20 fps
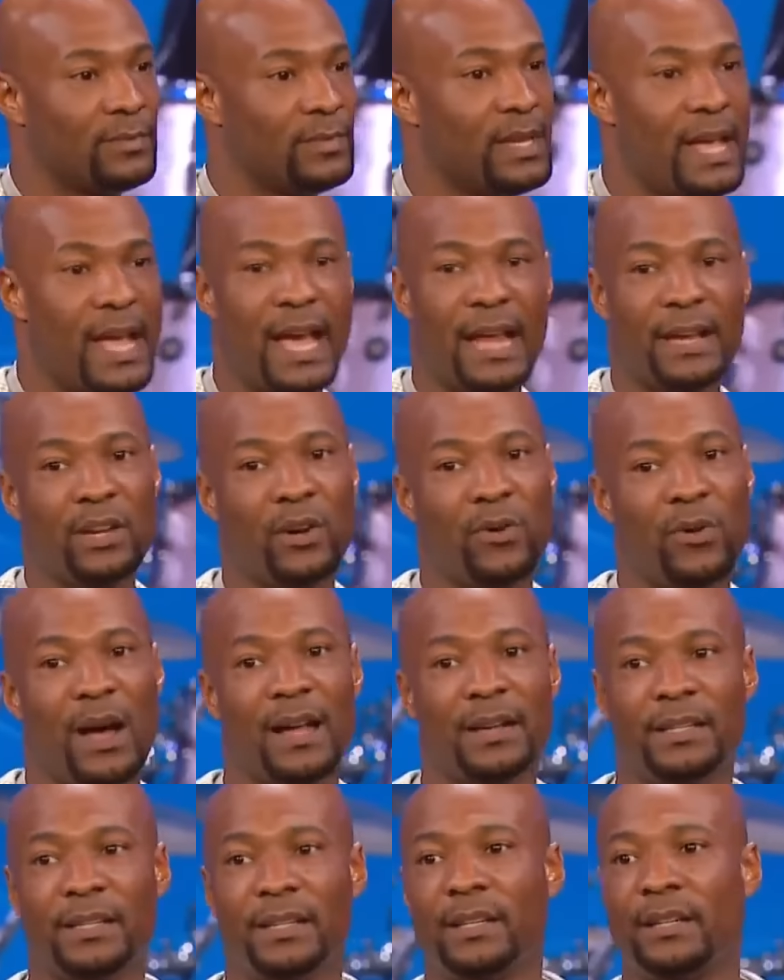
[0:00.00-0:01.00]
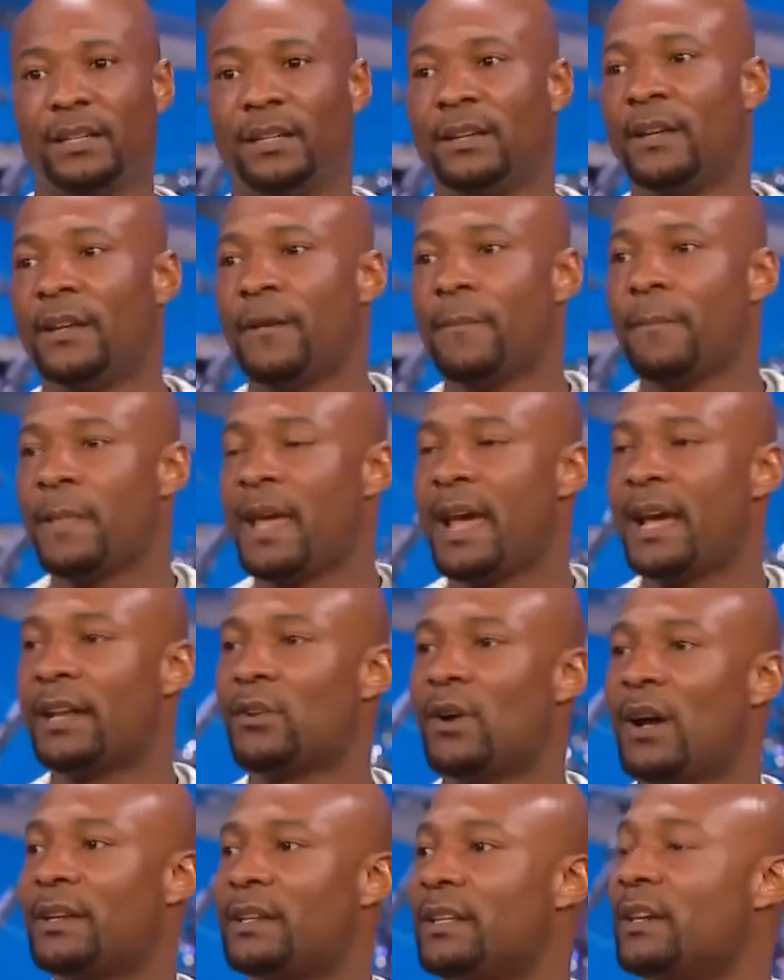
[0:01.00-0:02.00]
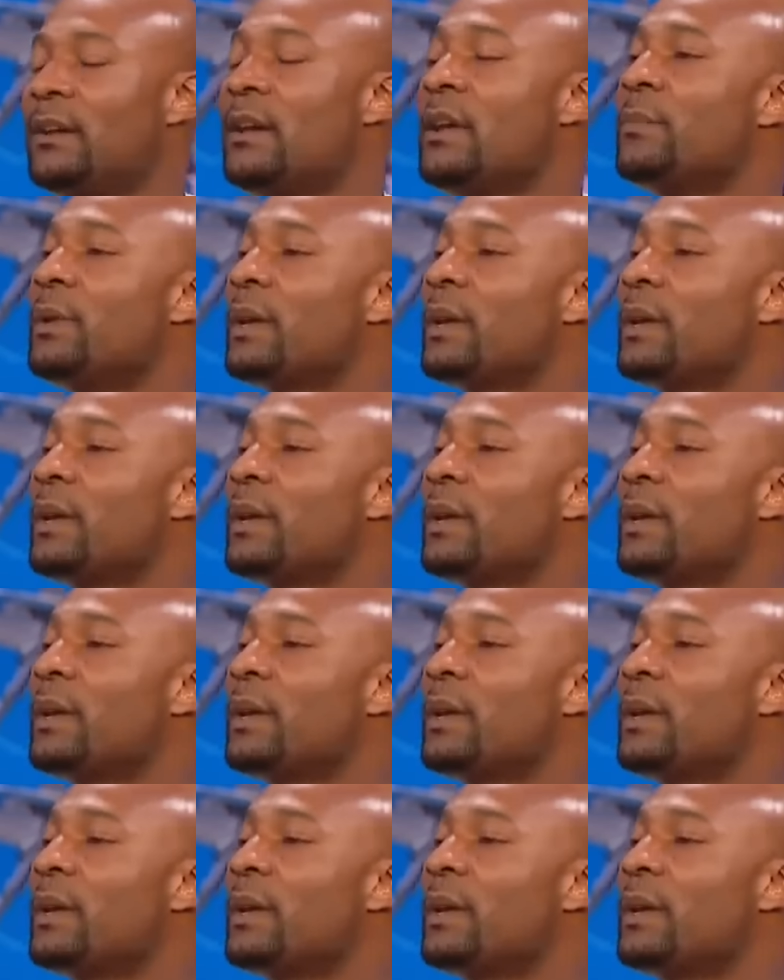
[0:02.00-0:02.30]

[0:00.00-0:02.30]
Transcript: He had no idea. He had no idea,